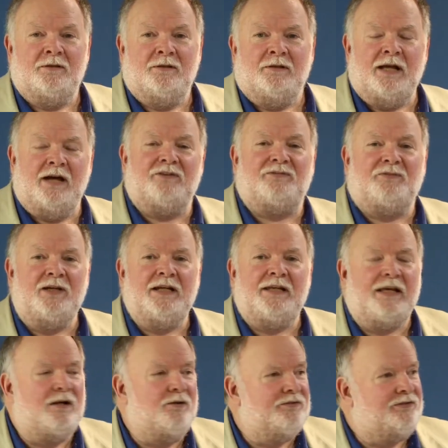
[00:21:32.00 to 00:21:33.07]
Now, it's funny,
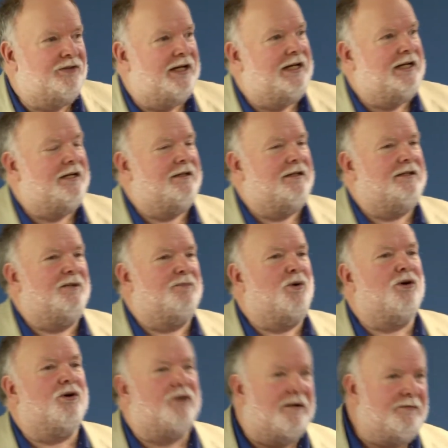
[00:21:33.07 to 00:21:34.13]
they don't say that they're
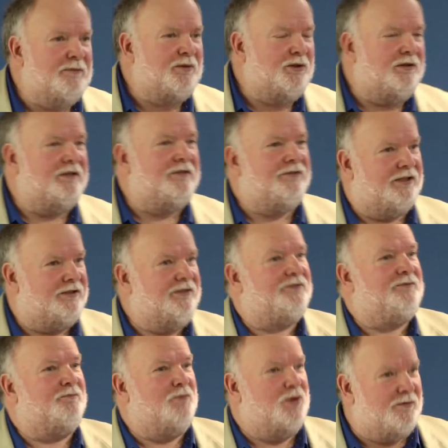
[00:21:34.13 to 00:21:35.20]
pornographic movies, they're
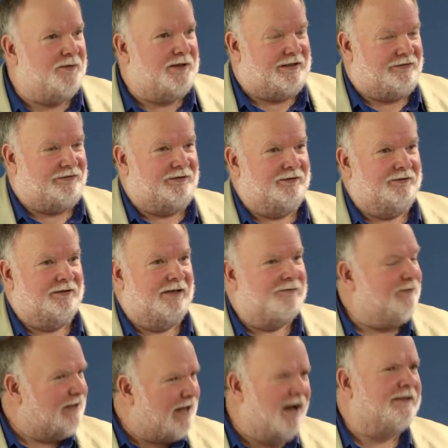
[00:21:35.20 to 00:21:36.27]
just movies. They
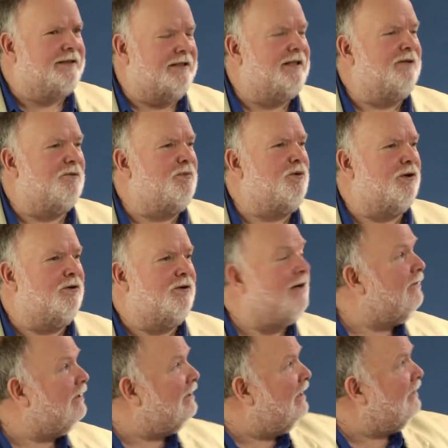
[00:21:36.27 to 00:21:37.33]
forgot that they were
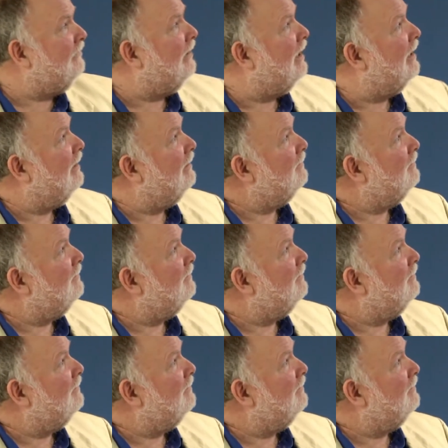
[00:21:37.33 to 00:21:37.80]
pornographic. Next slide.